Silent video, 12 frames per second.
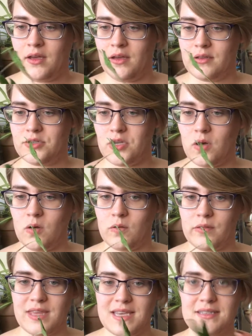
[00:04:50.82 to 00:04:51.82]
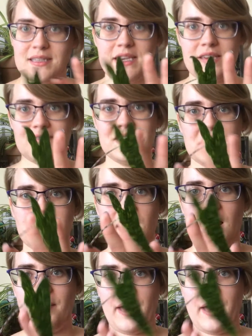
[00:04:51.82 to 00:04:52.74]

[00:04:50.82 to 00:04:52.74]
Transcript: So these leaves come